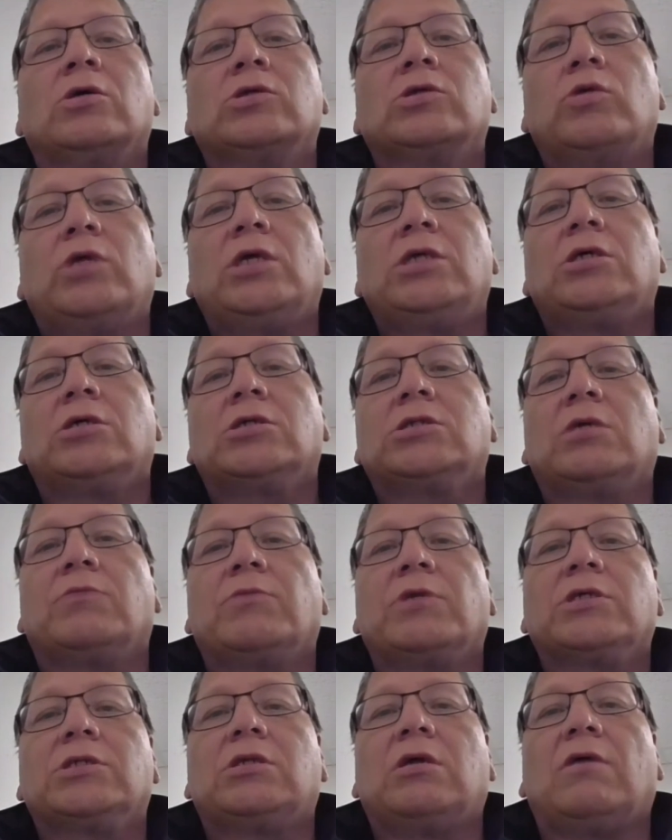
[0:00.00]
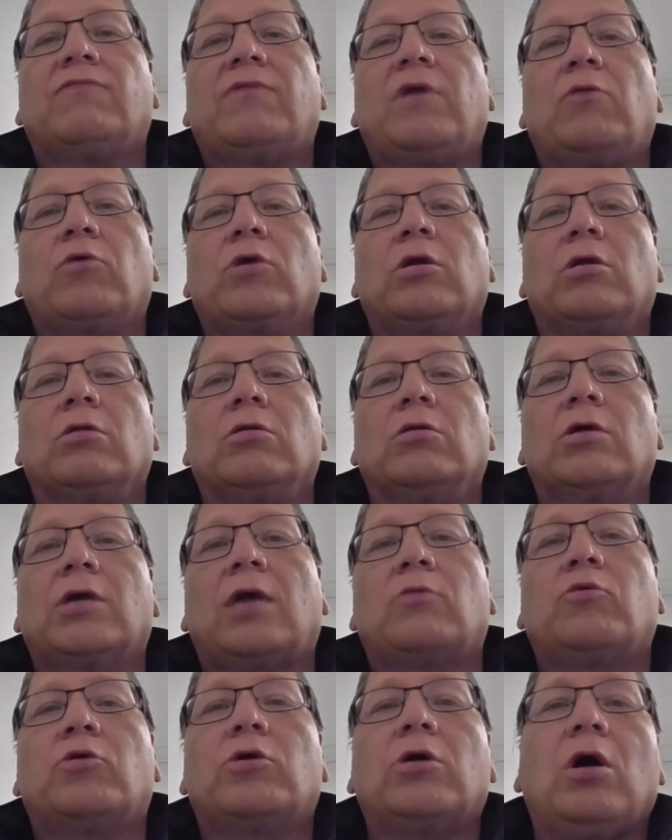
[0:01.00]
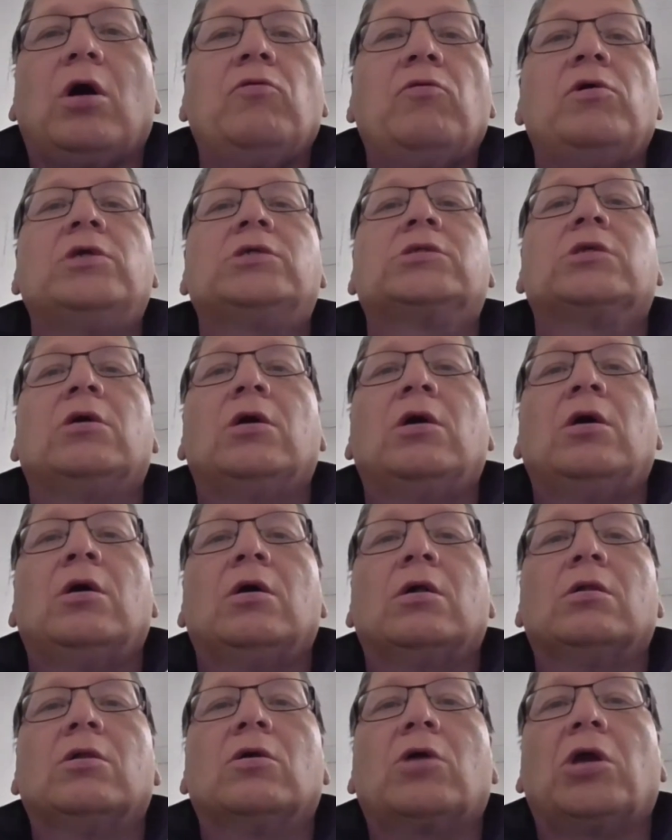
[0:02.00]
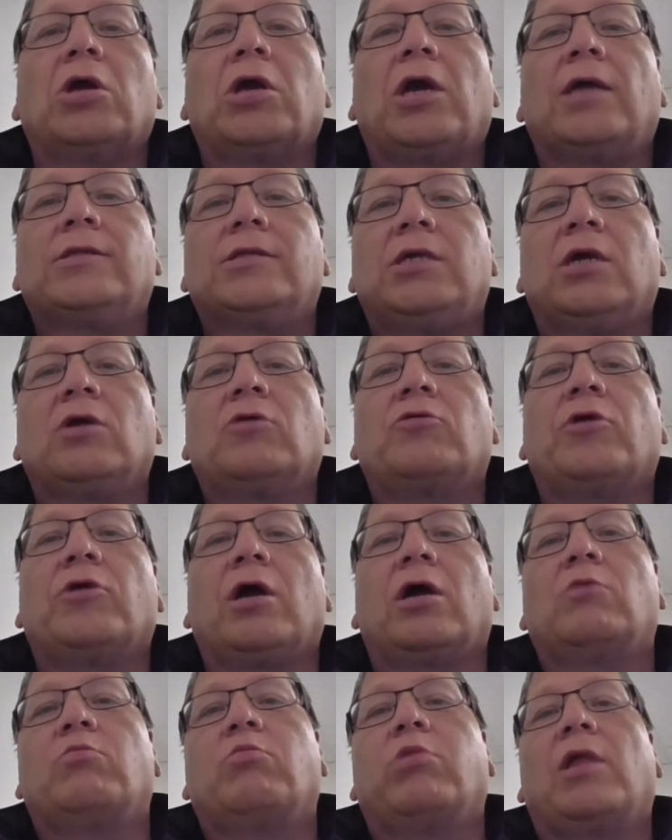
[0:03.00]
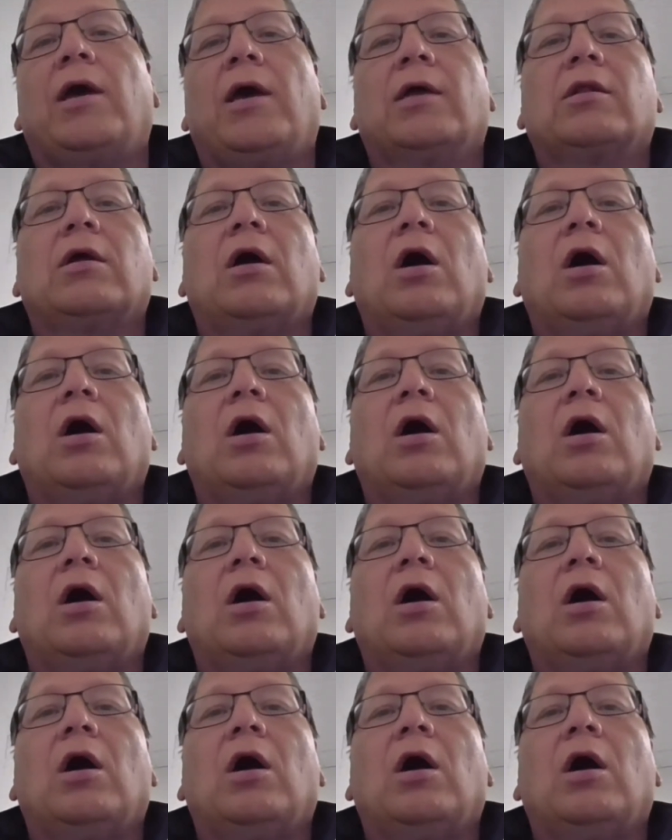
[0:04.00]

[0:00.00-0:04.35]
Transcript: So these are some of the stuff that we're going to look at. We're always looking at tinkering our plan.